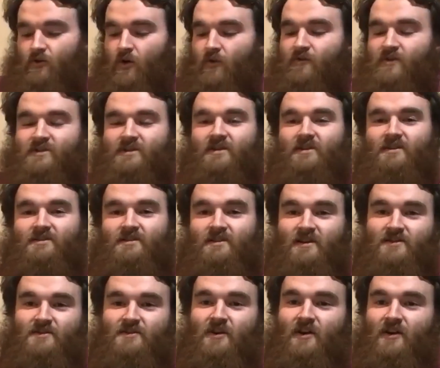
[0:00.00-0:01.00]
obviously at the
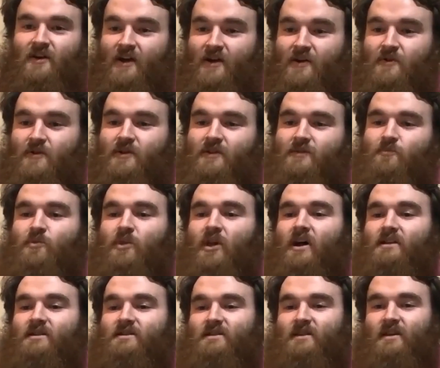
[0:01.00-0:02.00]
stage you are now, and
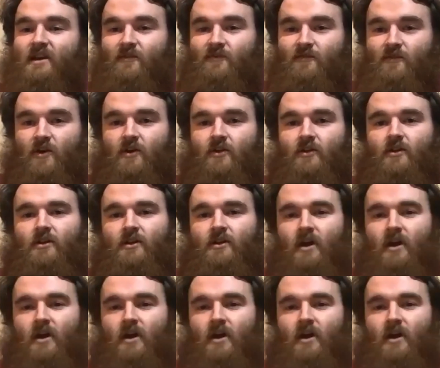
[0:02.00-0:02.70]
plans to get further.